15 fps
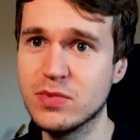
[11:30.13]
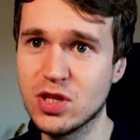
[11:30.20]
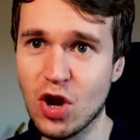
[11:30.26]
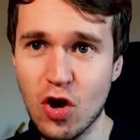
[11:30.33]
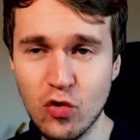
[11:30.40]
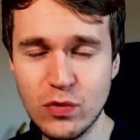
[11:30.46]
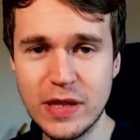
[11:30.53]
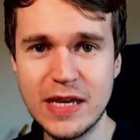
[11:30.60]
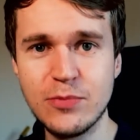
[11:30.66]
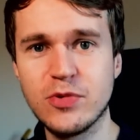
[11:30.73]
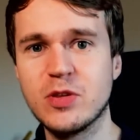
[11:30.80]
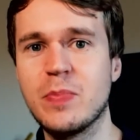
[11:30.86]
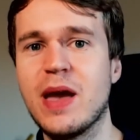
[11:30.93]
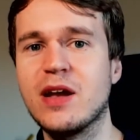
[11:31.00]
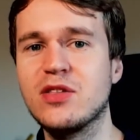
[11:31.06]
not only in
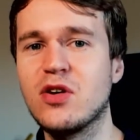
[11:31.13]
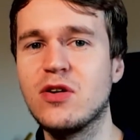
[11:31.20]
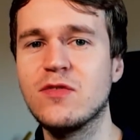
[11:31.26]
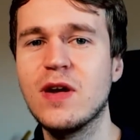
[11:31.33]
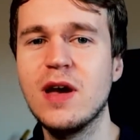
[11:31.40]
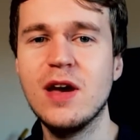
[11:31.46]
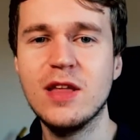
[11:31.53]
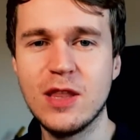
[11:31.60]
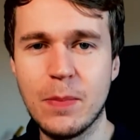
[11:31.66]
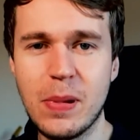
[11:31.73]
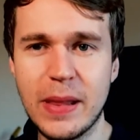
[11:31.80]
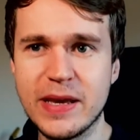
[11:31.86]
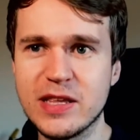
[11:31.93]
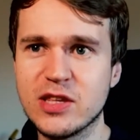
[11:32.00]
respect of the playing